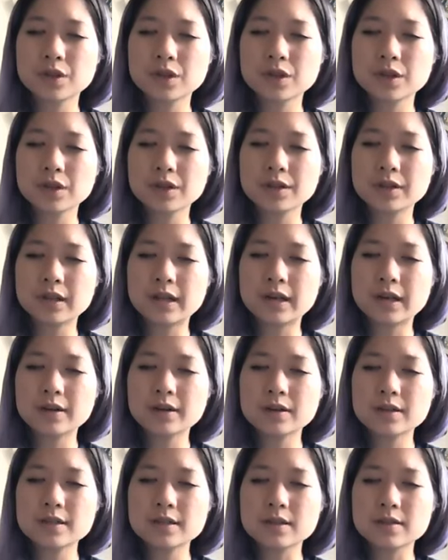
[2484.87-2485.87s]
Allow
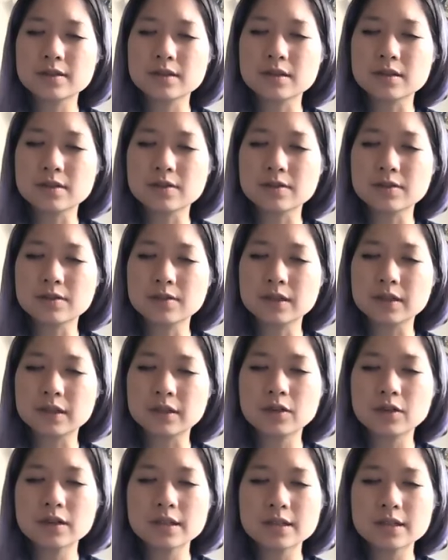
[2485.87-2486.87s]
yourself to feel it.
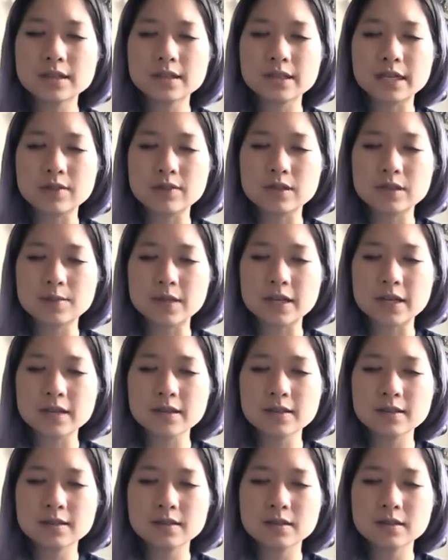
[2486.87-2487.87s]
You're in a safe
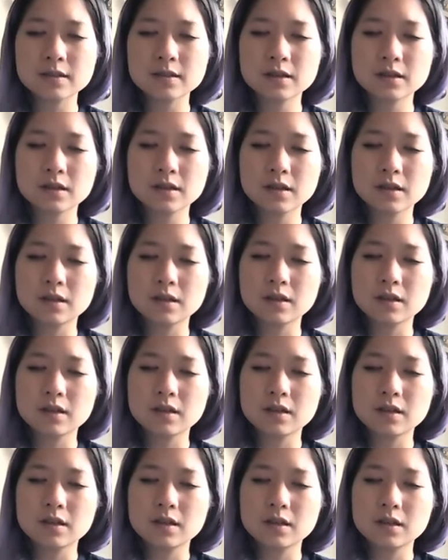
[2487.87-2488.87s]
space.
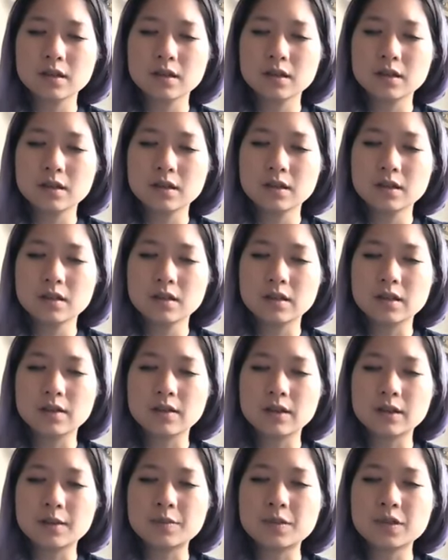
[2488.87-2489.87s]

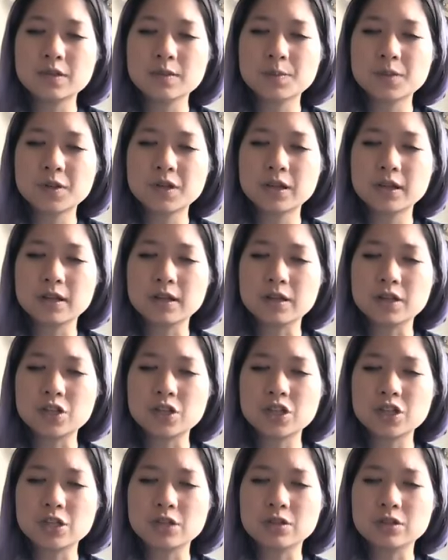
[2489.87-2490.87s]
Allowing, I'm just putting a
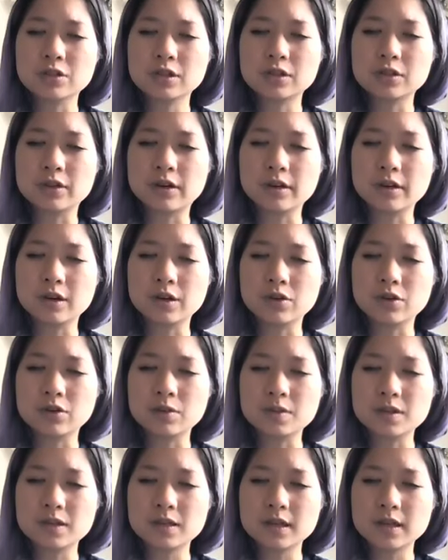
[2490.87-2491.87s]
shield around our
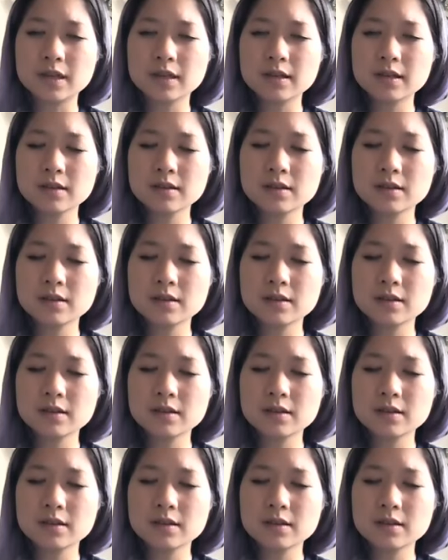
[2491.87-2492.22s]
group today.